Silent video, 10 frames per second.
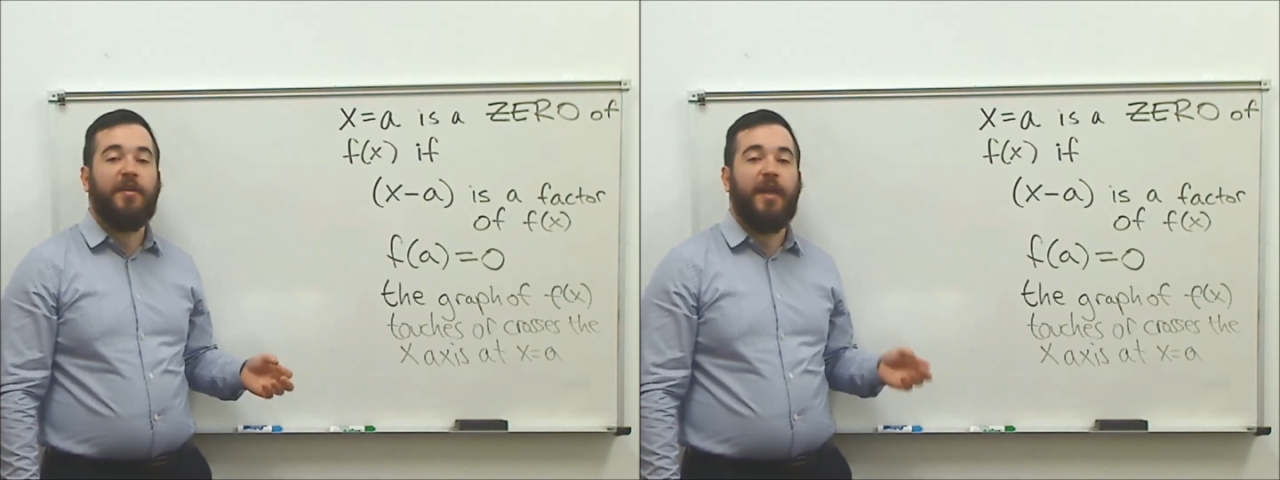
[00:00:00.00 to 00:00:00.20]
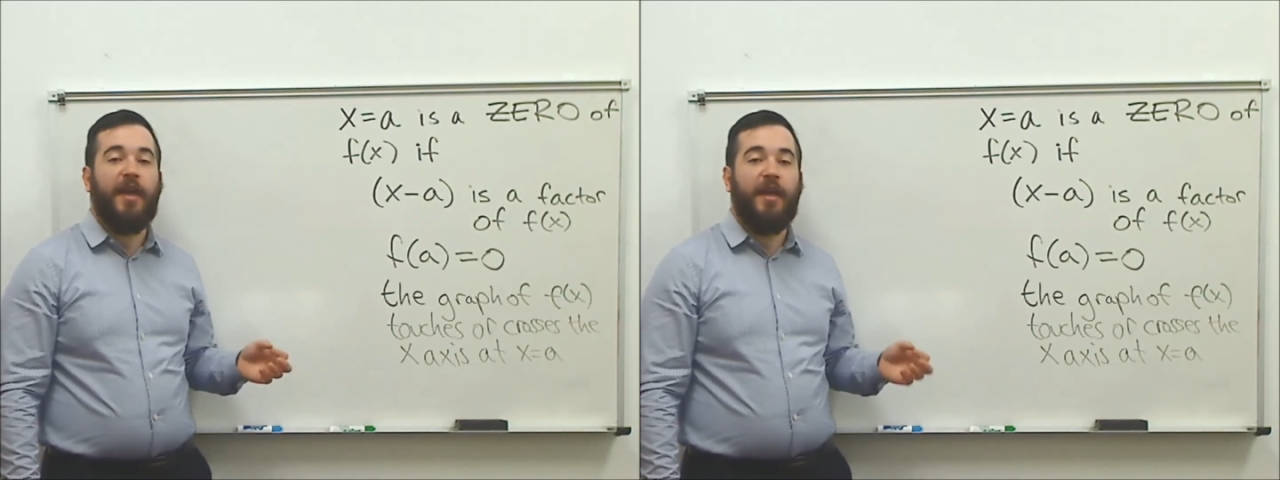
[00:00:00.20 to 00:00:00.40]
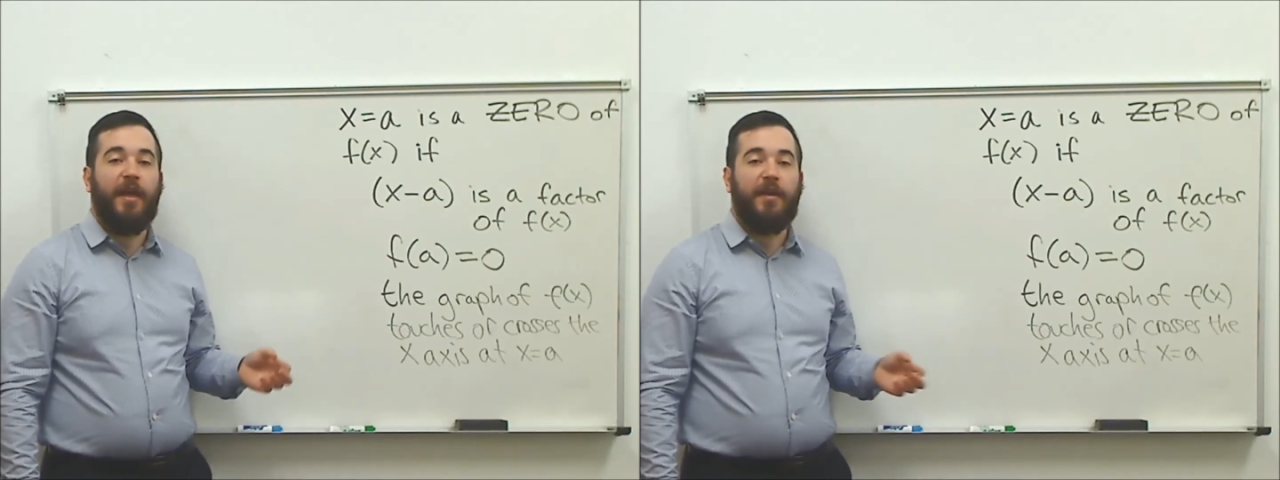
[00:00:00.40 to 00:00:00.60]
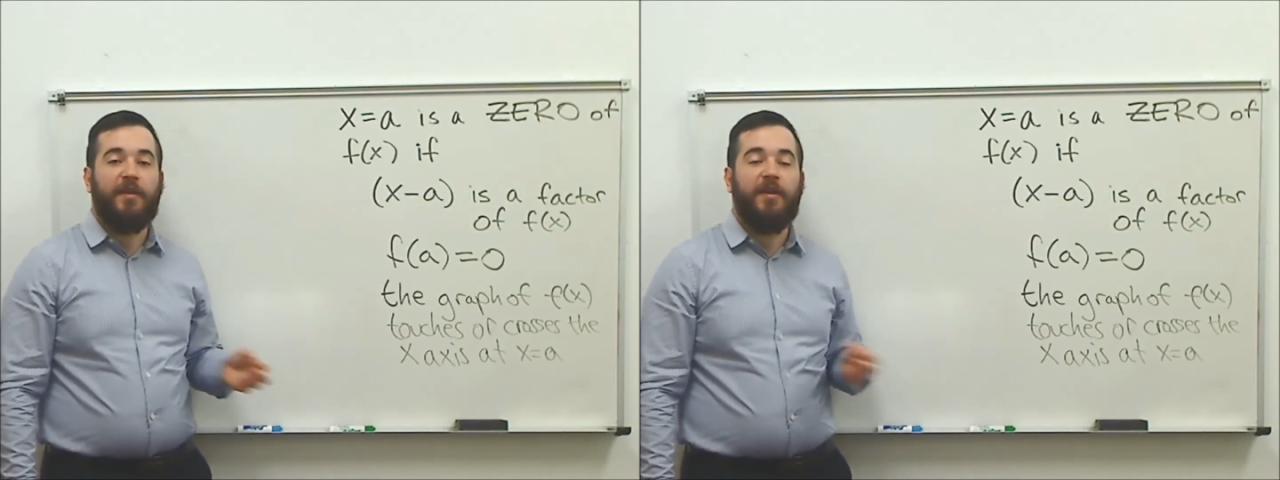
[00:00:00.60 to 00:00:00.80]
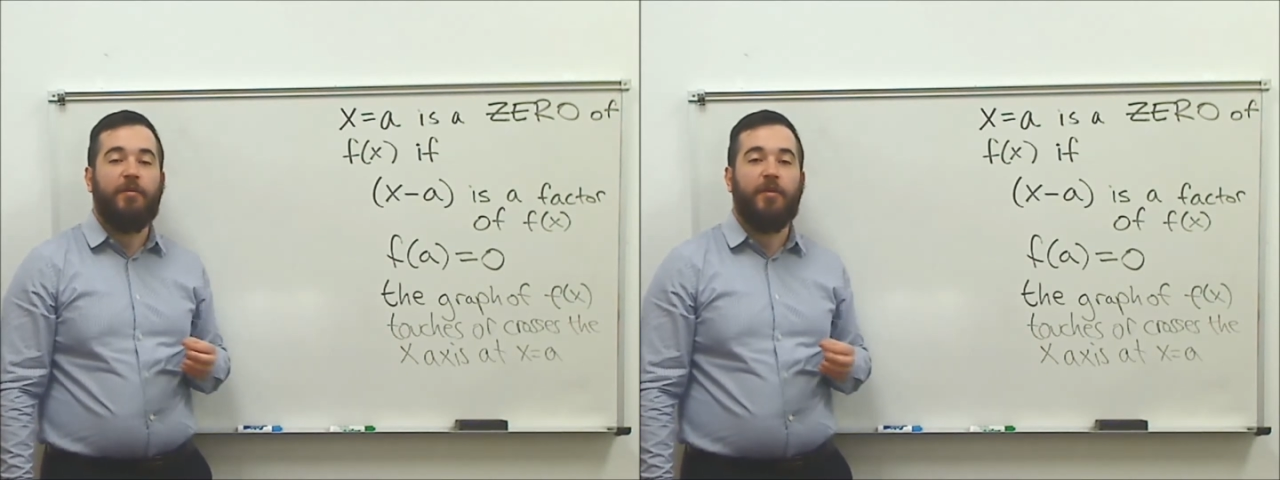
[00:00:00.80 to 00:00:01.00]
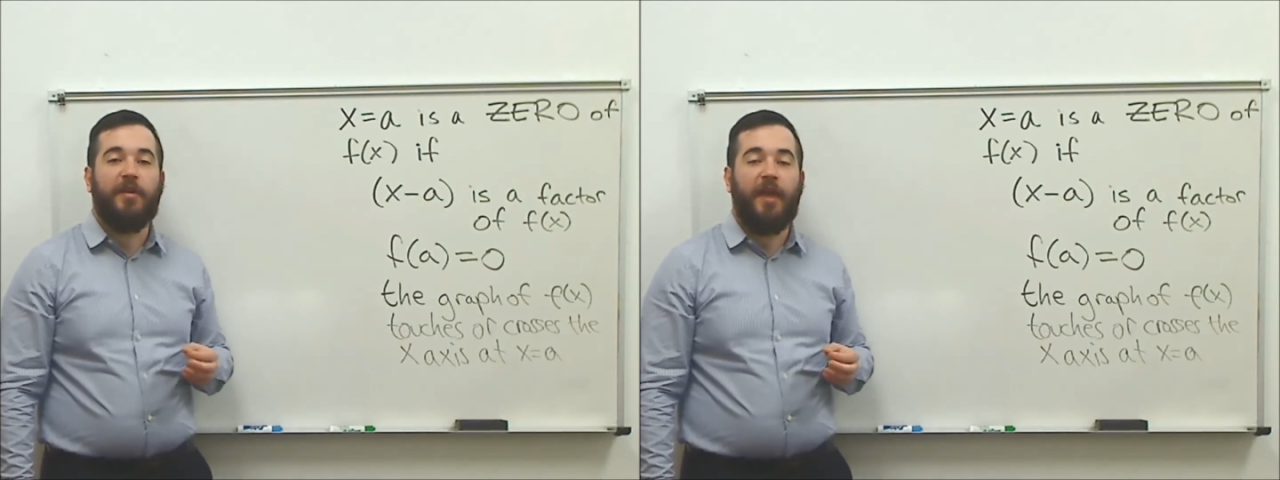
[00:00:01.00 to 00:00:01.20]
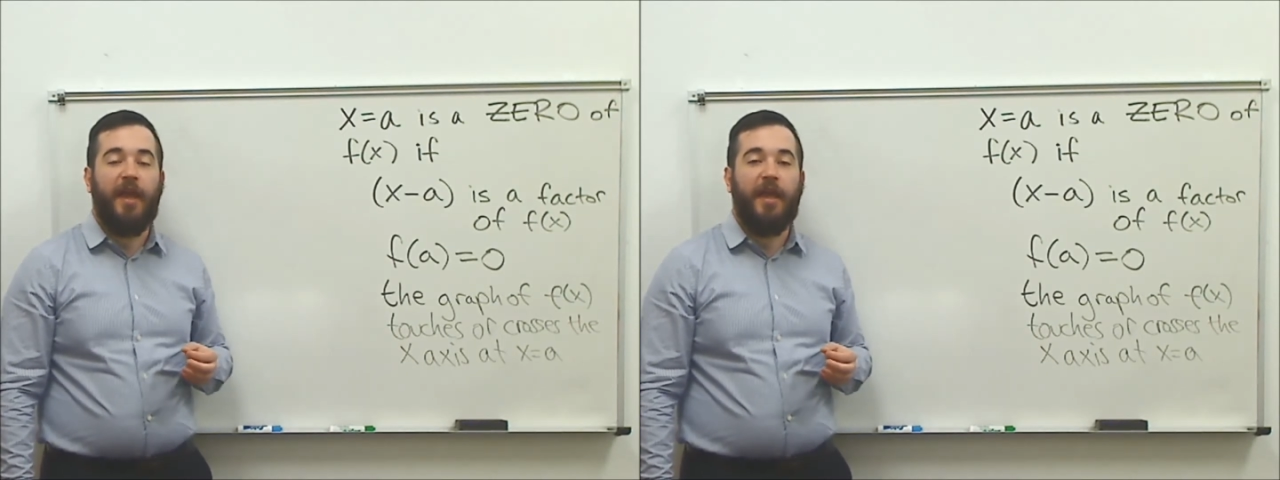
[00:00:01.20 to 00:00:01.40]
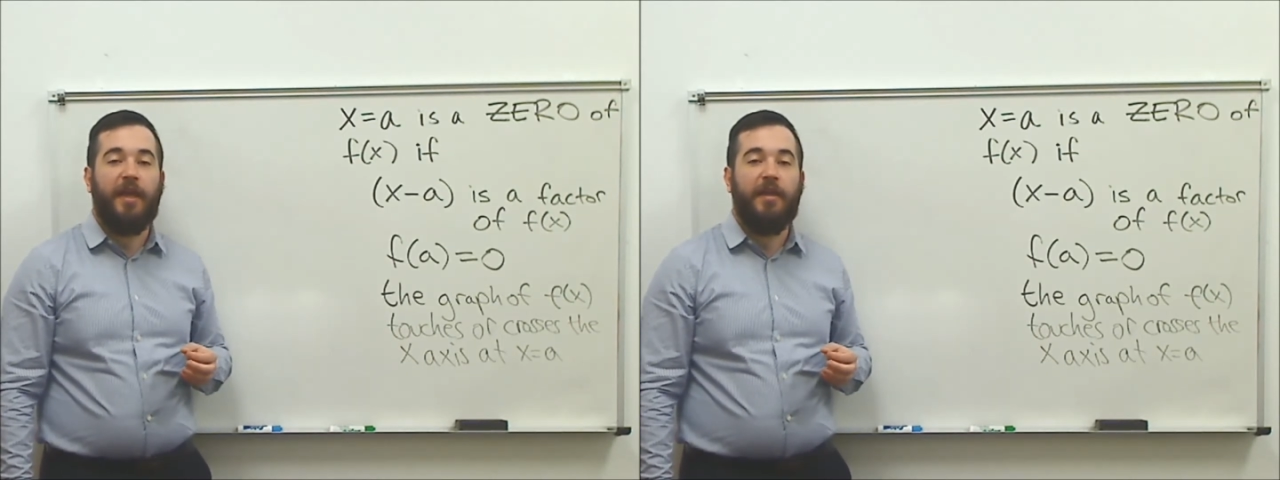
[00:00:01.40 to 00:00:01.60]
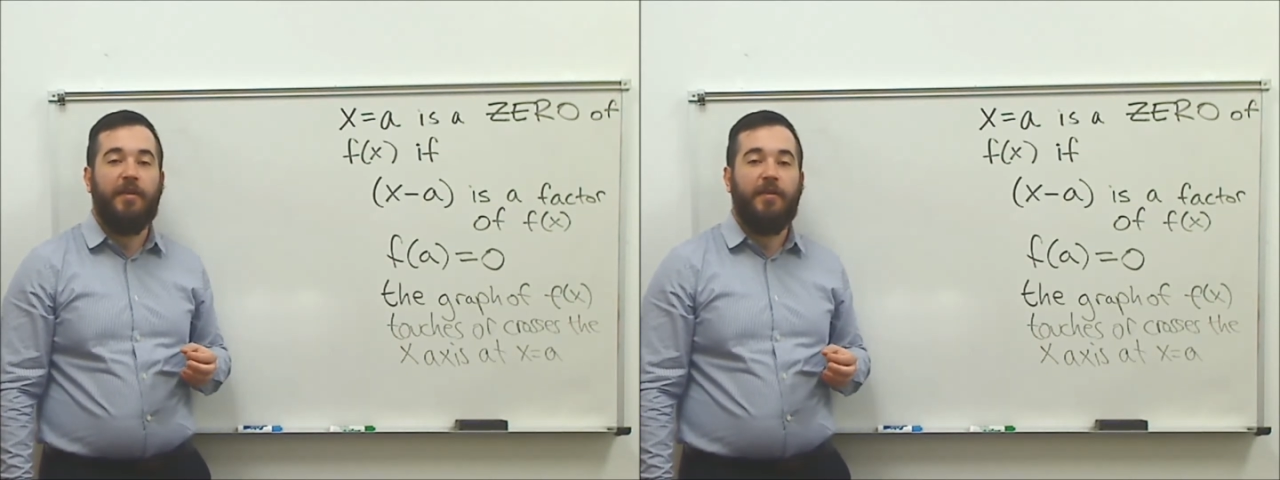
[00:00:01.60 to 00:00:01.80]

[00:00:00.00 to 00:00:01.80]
at x equals a,